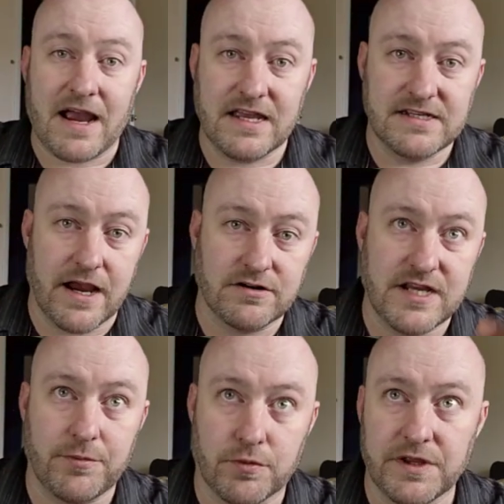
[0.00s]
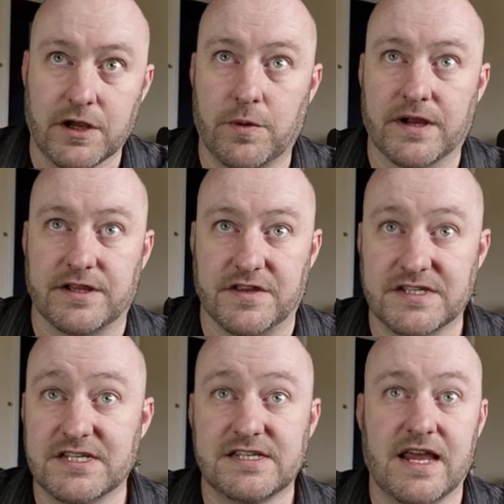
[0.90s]
back into Airtable really quickly.
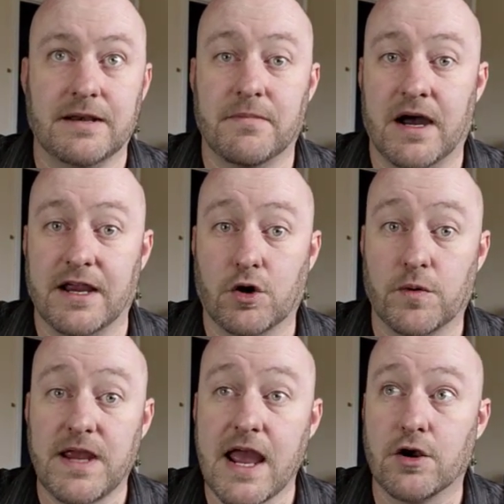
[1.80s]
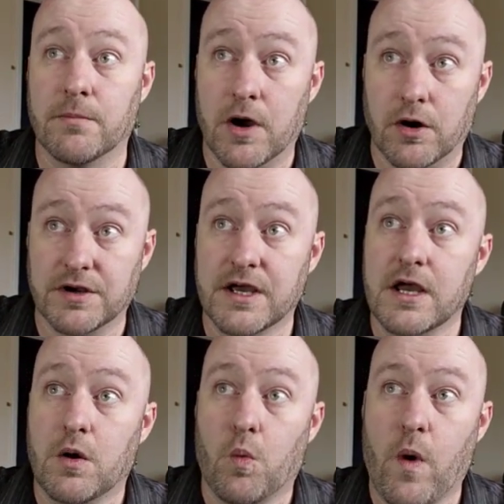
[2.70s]
This is in my creator mode.
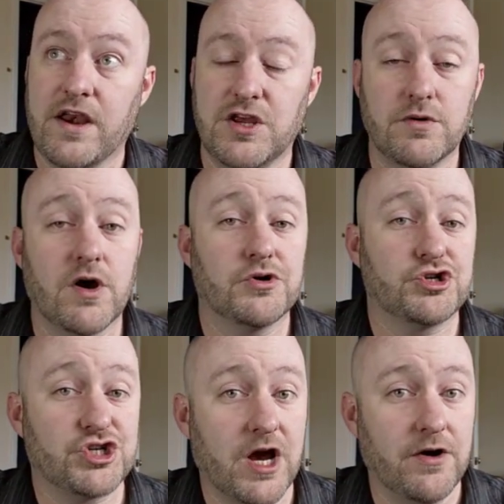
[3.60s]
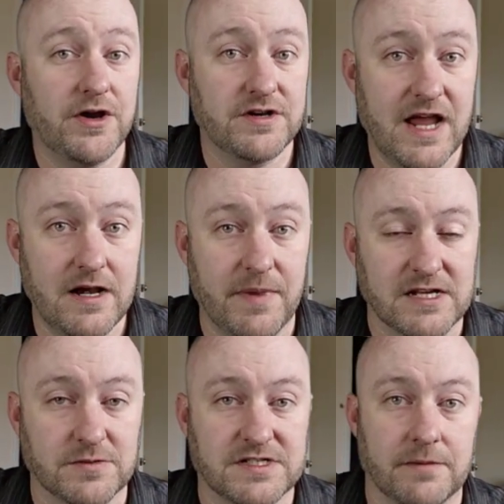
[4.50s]
When you go to share your
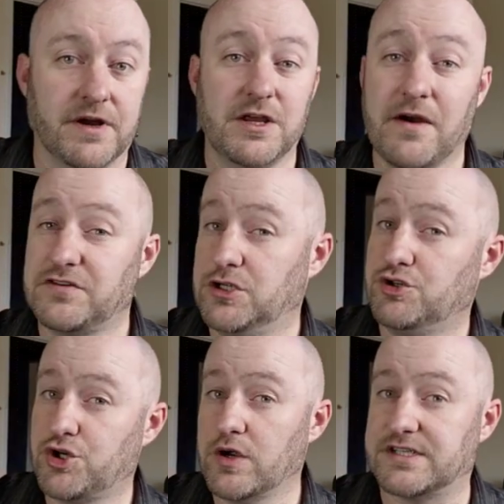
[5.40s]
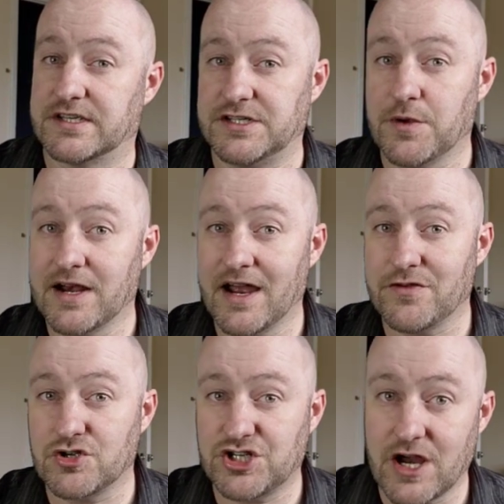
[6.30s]
database with somebody, you have two choices. You can
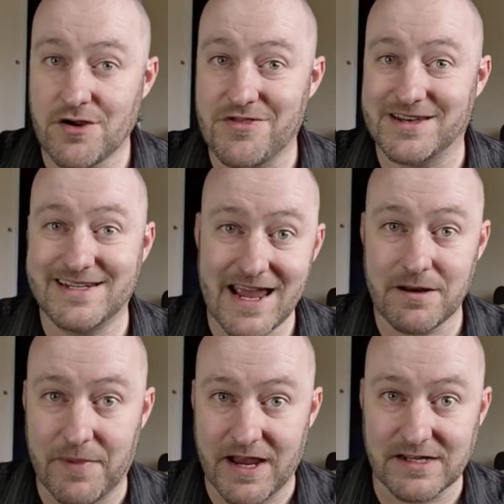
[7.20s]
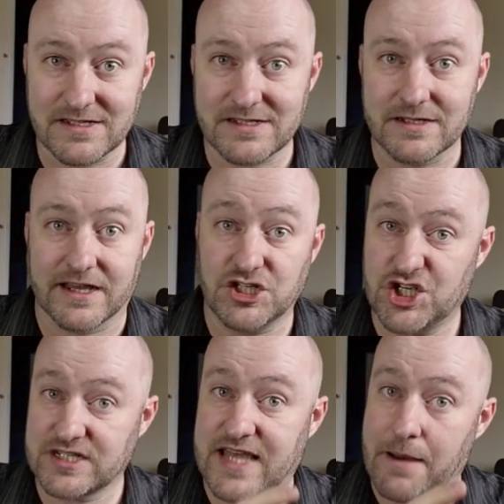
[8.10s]
either share the database, like
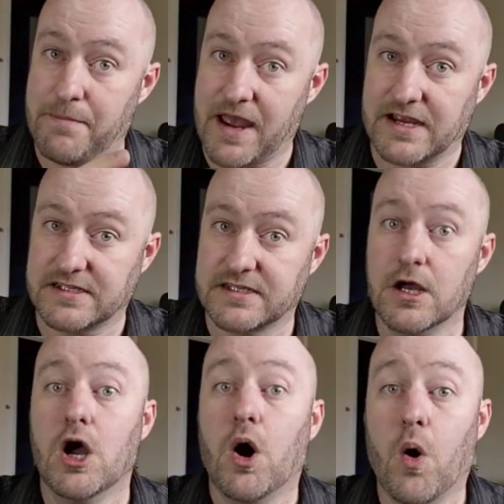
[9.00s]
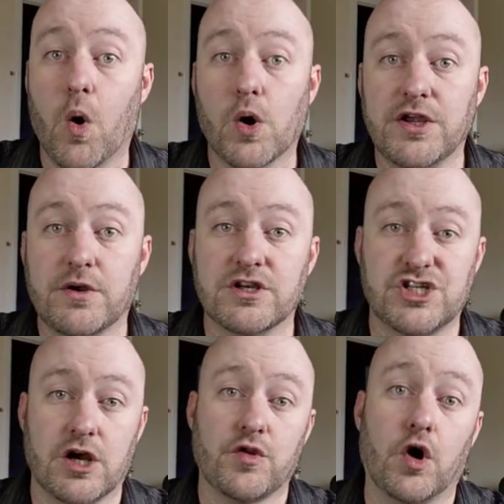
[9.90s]
just that base, or you can
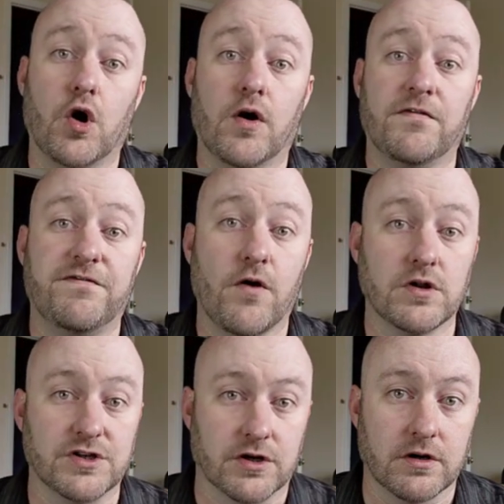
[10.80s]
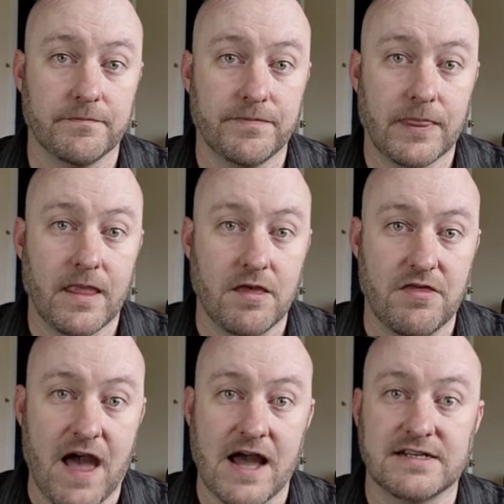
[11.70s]
share the whole folder
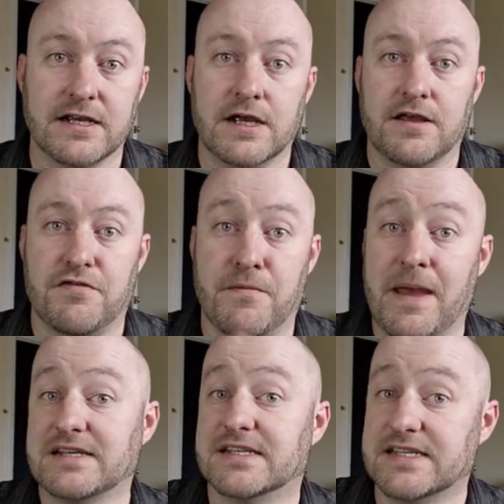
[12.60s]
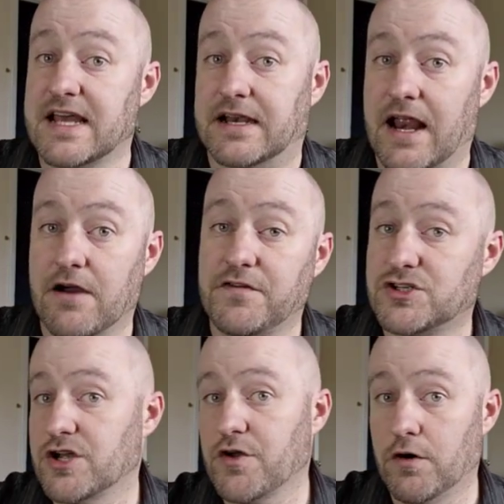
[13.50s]
that the base is in. Now, if you
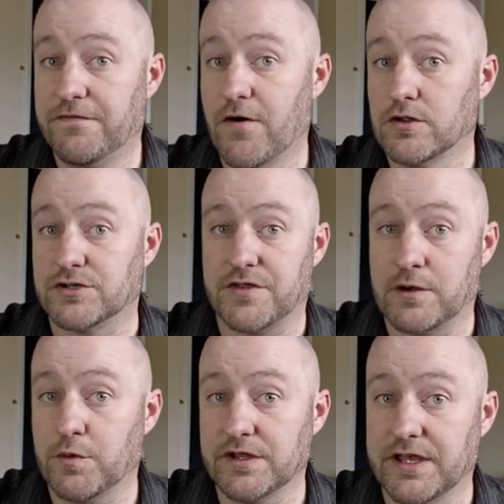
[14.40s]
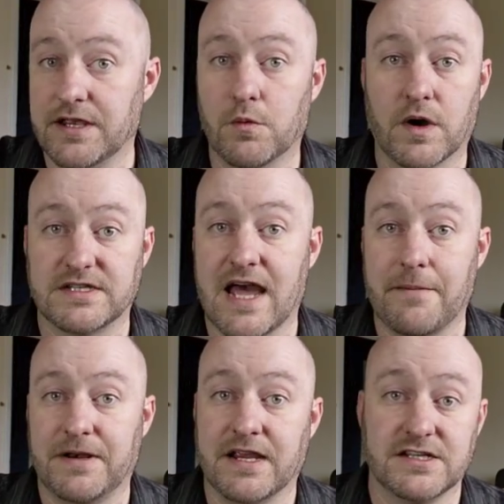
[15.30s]
share the whole folder, then really what's
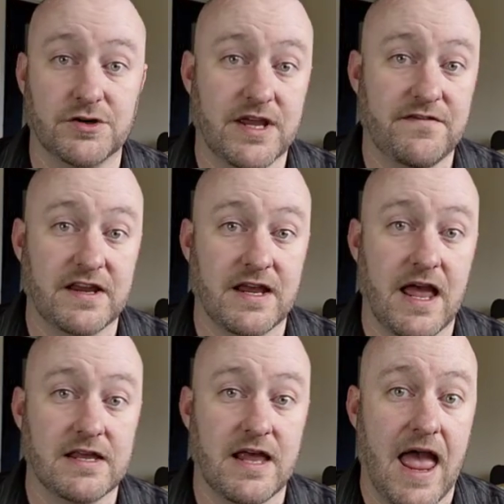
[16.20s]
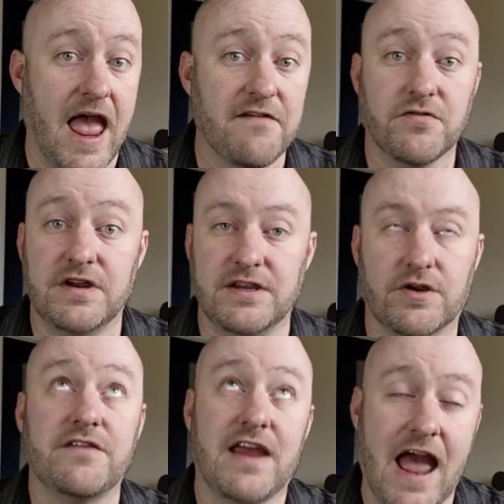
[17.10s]
happening is you're giving every,
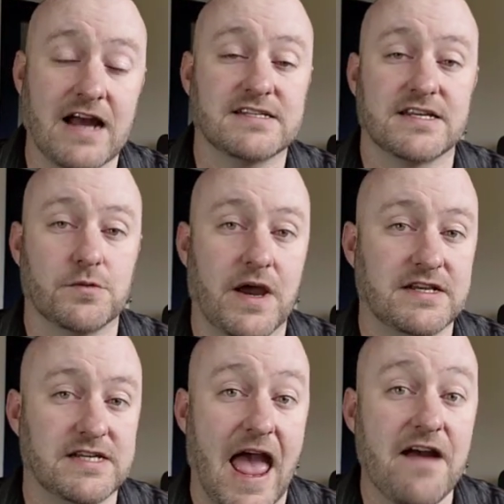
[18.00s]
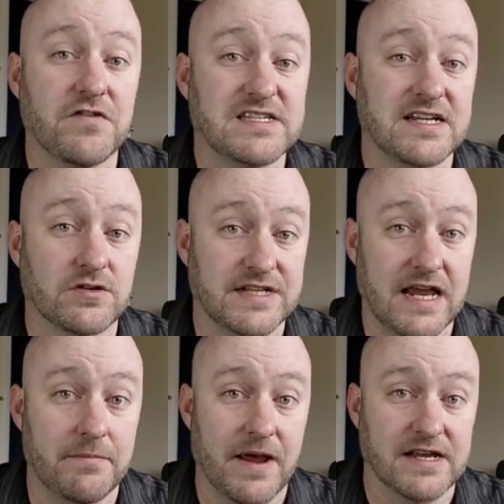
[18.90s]
you're giving access away to every single
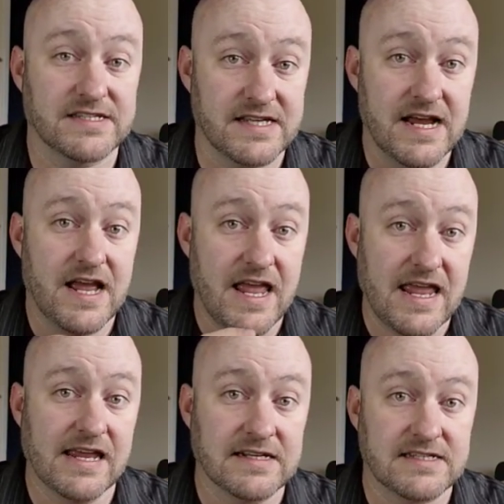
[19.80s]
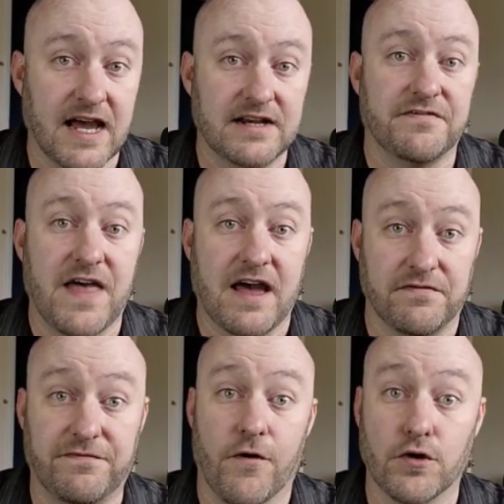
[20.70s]
database inside of
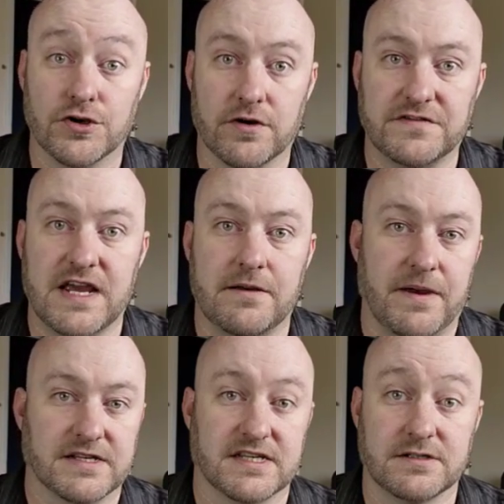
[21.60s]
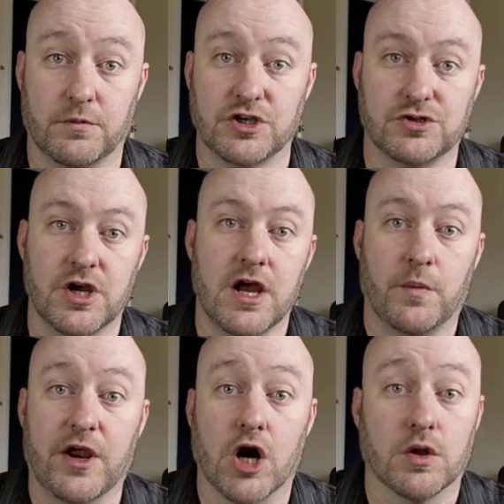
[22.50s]
that folder of databases, which
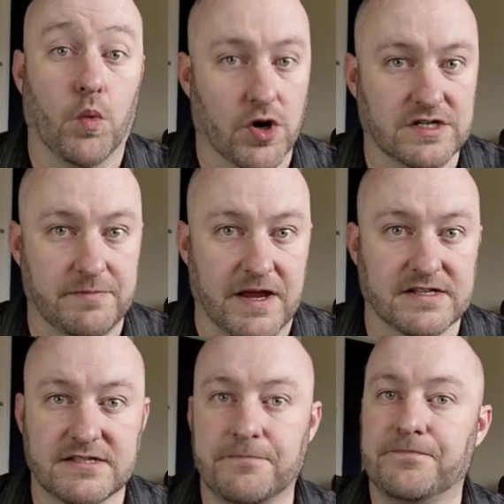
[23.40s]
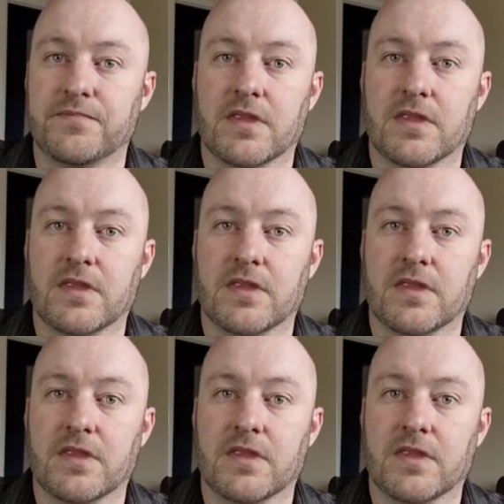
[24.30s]
we call a workspace.